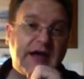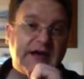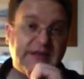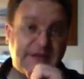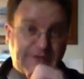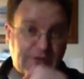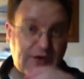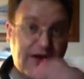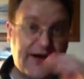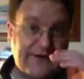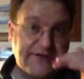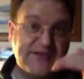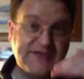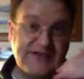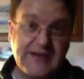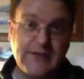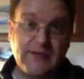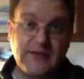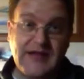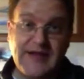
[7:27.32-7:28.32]
if you have the
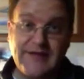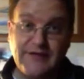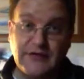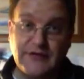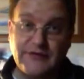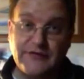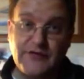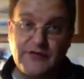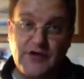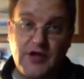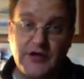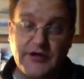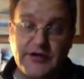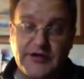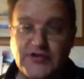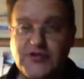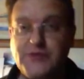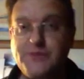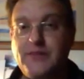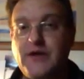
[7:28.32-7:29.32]
same level of
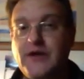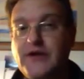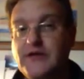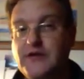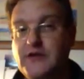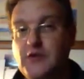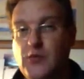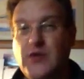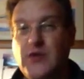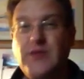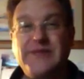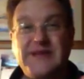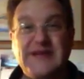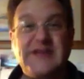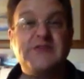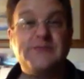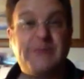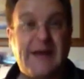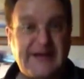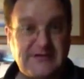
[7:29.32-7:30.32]
knowledge, but you will be
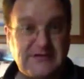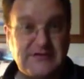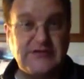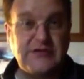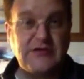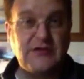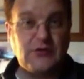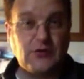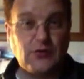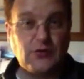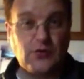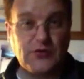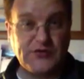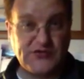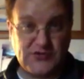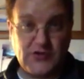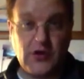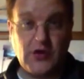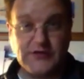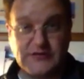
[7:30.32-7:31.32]
expected to know what
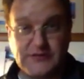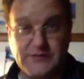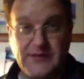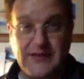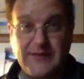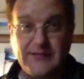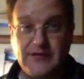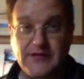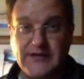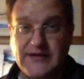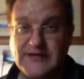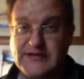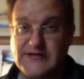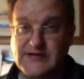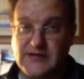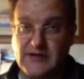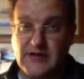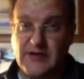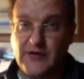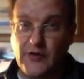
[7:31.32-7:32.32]
Scotland's People is
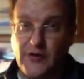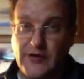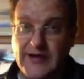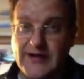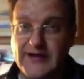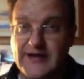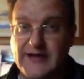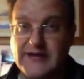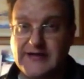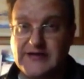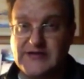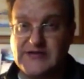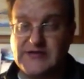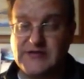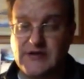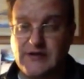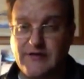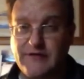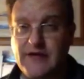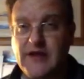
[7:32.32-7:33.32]
and all that kind of
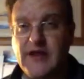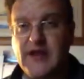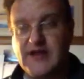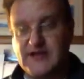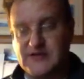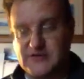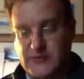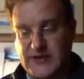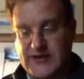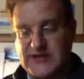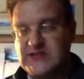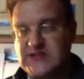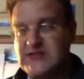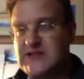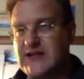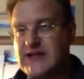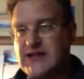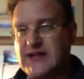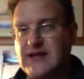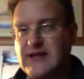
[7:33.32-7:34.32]
stuff. So it is
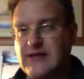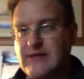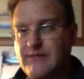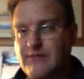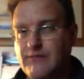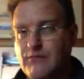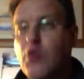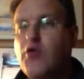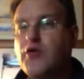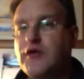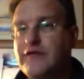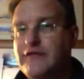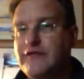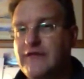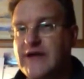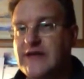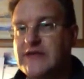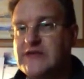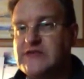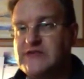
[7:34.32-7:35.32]
slightly more
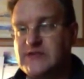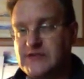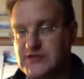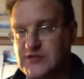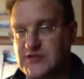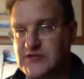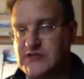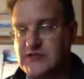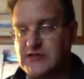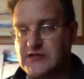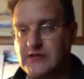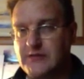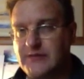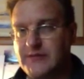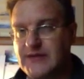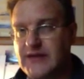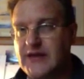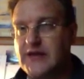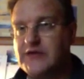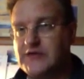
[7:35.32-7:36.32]
advanced than just the
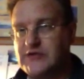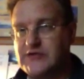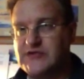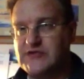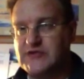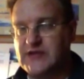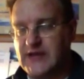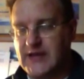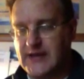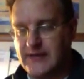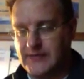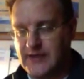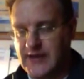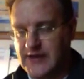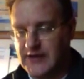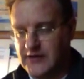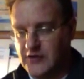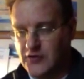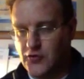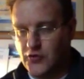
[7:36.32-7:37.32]
beginners
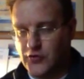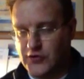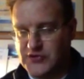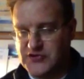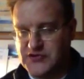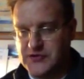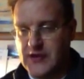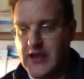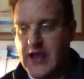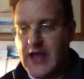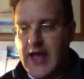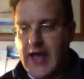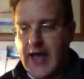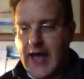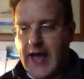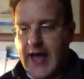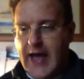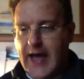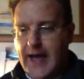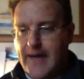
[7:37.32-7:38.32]
kind of course.
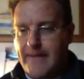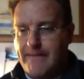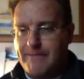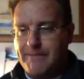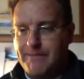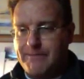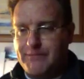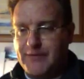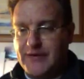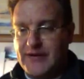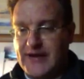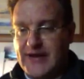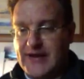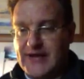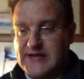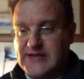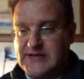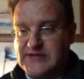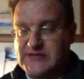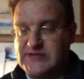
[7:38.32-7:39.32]
But it
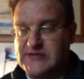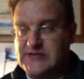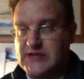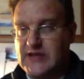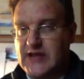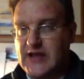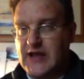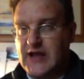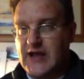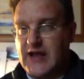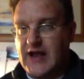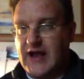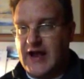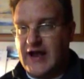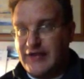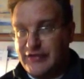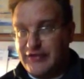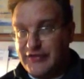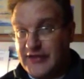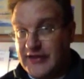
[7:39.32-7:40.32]
is,
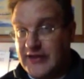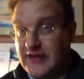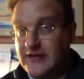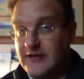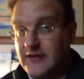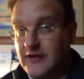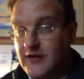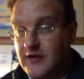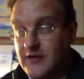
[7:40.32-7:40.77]
I think,